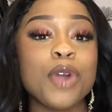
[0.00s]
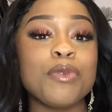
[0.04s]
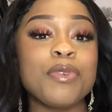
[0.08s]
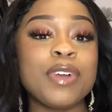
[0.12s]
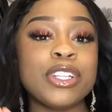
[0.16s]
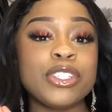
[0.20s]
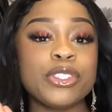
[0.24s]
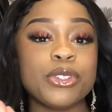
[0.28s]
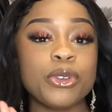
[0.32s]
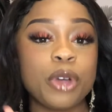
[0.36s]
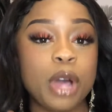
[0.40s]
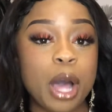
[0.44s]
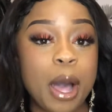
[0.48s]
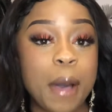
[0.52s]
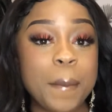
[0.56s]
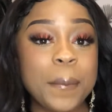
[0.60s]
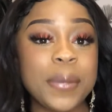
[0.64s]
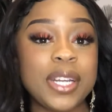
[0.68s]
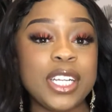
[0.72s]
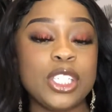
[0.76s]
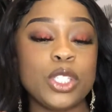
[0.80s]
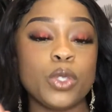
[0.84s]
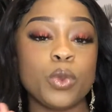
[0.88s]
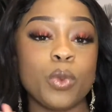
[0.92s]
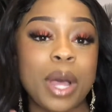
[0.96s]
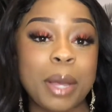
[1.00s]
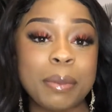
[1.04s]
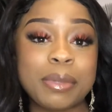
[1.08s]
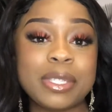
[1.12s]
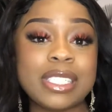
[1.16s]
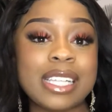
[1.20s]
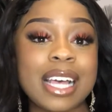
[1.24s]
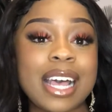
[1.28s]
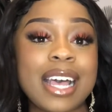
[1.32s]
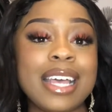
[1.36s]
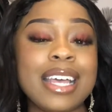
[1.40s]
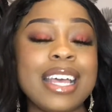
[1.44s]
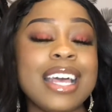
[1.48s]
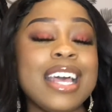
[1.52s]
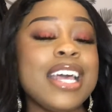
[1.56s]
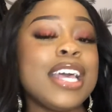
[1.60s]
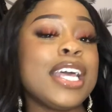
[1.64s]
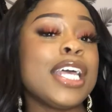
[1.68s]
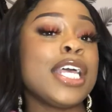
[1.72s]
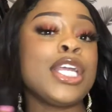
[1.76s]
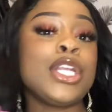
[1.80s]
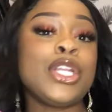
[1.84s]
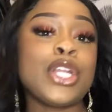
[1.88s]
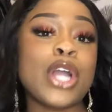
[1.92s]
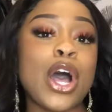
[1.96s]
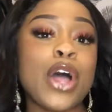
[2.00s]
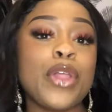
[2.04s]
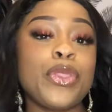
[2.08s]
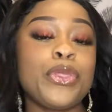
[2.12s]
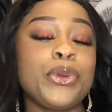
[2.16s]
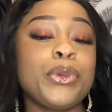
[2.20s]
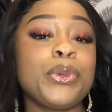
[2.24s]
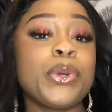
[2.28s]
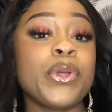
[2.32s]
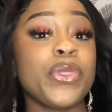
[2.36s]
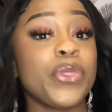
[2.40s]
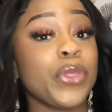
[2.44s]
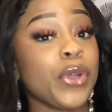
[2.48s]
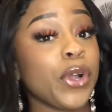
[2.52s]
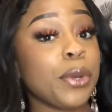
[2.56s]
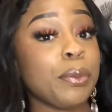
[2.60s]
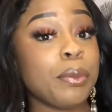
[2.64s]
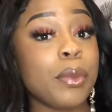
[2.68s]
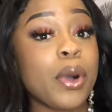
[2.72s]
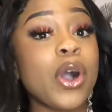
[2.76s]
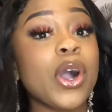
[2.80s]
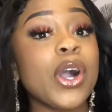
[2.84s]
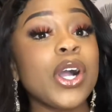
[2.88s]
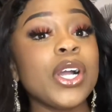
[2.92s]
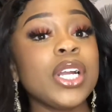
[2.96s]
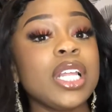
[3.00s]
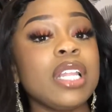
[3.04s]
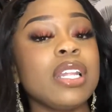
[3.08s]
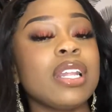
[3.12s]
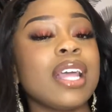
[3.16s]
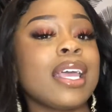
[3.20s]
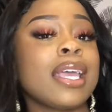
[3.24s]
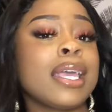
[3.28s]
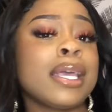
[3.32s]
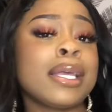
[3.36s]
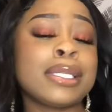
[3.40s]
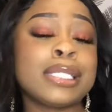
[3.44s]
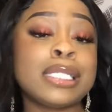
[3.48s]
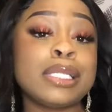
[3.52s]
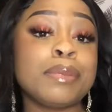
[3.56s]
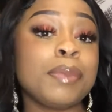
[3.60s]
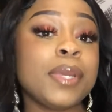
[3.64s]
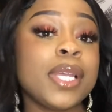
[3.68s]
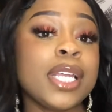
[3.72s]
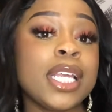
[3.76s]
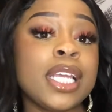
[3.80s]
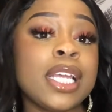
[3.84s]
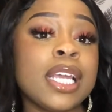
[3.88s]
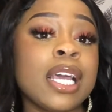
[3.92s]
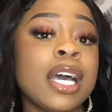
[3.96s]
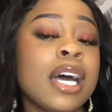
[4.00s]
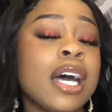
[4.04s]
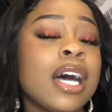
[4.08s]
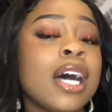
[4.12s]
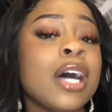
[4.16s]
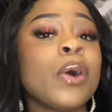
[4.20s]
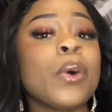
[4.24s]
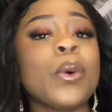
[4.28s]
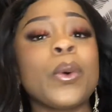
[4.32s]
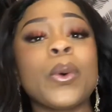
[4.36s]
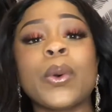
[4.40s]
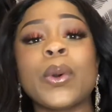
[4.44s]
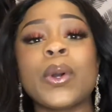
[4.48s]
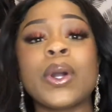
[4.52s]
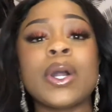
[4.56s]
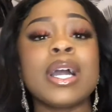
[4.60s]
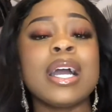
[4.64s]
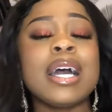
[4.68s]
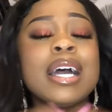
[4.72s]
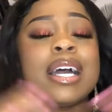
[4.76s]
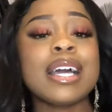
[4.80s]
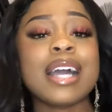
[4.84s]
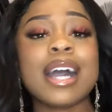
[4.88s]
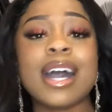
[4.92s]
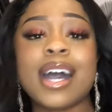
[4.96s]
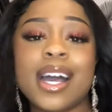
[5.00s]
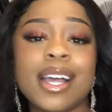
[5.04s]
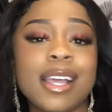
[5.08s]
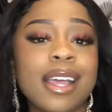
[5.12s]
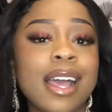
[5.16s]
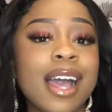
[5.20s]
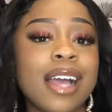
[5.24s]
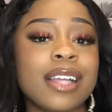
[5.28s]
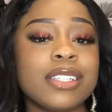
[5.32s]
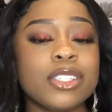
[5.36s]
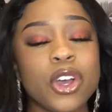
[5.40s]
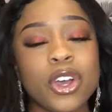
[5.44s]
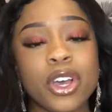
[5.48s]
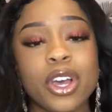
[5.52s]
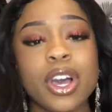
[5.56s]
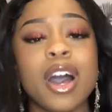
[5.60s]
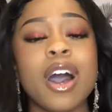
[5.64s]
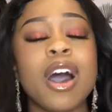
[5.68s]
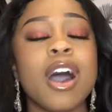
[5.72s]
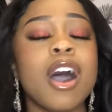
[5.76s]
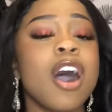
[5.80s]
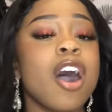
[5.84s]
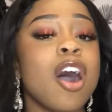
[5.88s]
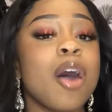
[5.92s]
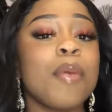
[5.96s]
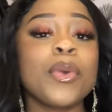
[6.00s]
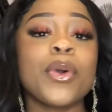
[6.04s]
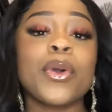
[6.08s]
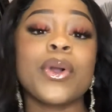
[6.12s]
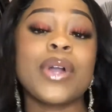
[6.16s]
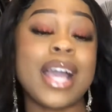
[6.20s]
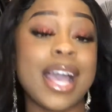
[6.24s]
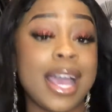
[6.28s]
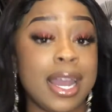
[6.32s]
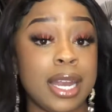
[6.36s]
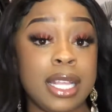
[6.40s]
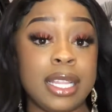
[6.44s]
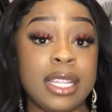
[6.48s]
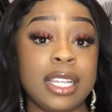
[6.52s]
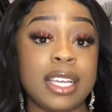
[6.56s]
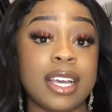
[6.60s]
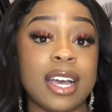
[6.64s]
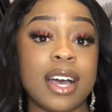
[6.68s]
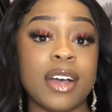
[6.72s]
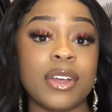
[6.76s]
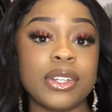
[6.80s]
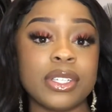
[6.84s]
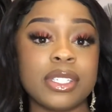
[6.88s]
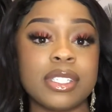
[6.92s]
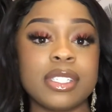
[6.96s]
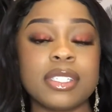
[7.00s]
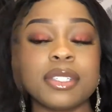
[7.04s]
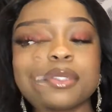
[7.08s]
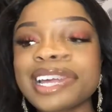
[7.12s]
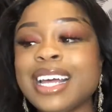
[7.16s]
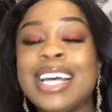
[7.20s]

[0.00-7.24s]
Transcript: rental company's website and not through a third party like Expedia or kayak.com or anything else.